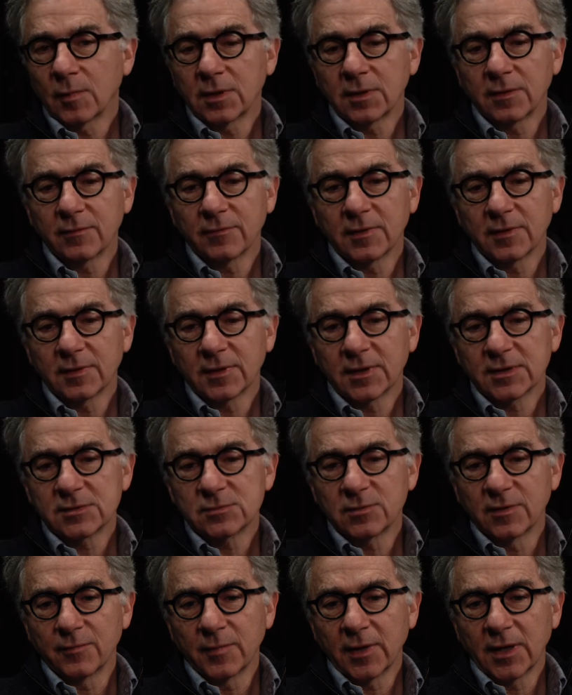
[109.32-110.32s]
One of the
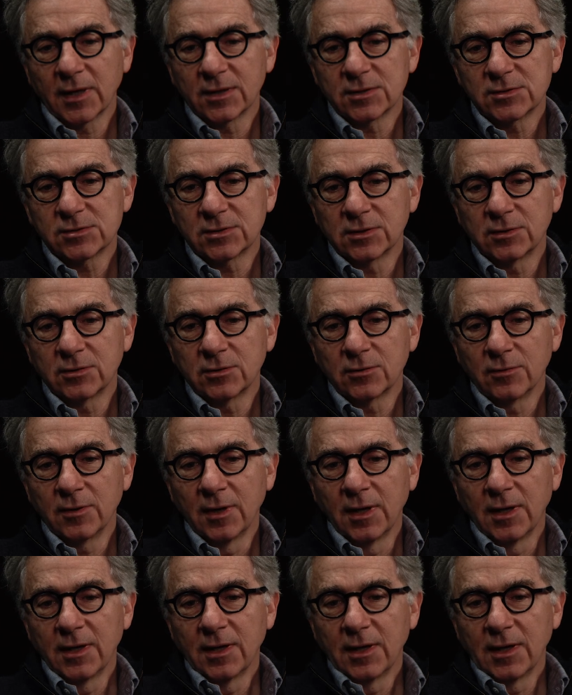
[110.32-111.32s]
things we've managed to do
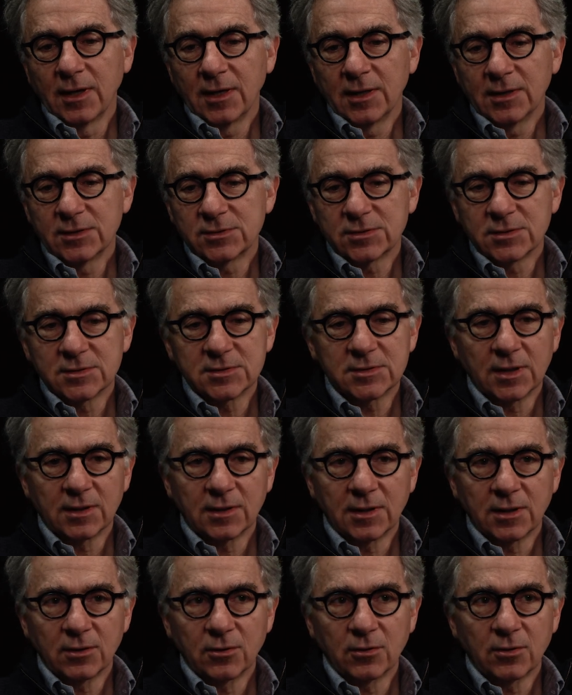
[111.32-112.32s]
is to say
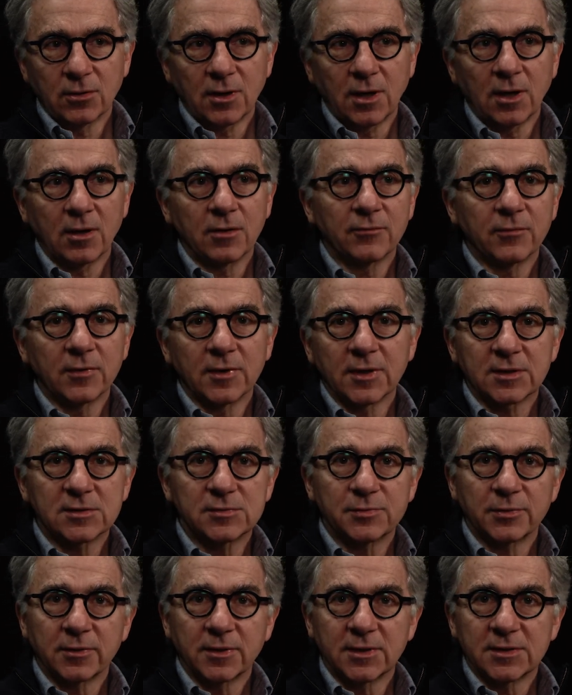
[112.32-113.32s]
that your Harvard
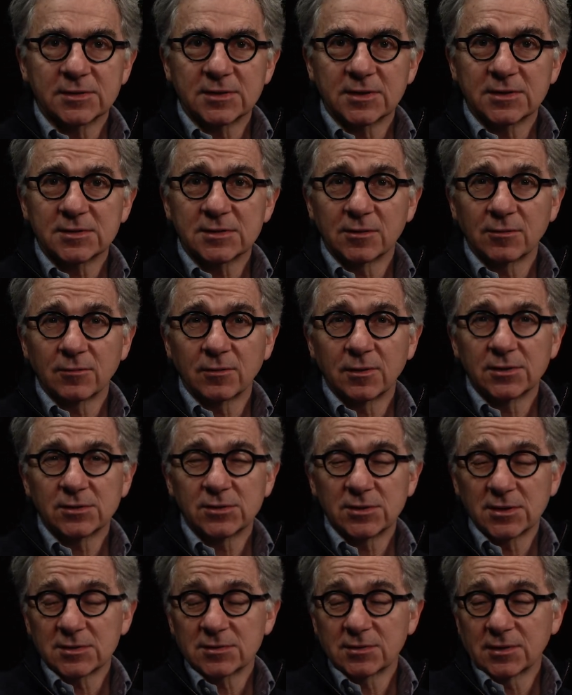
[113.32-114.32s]
experience isn't
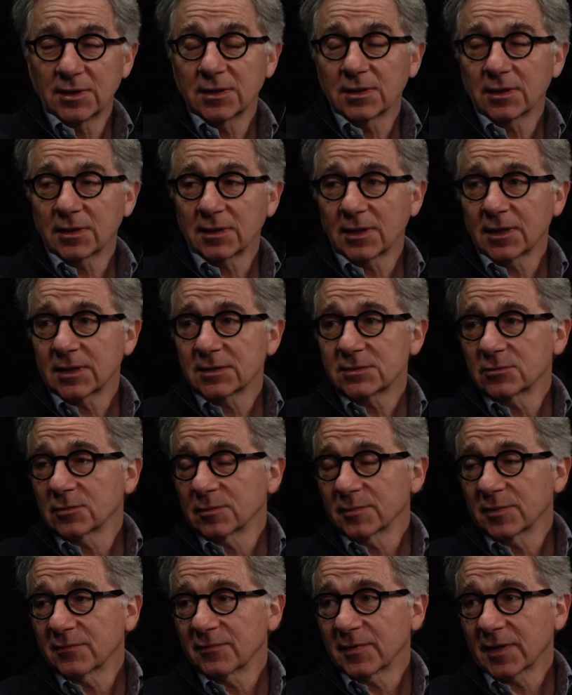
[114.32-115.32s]
just in the
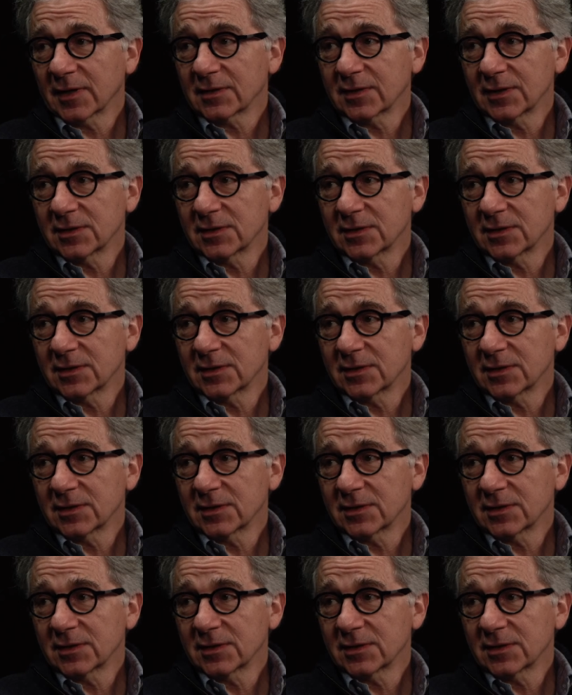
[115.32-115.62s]
classroom. In fact,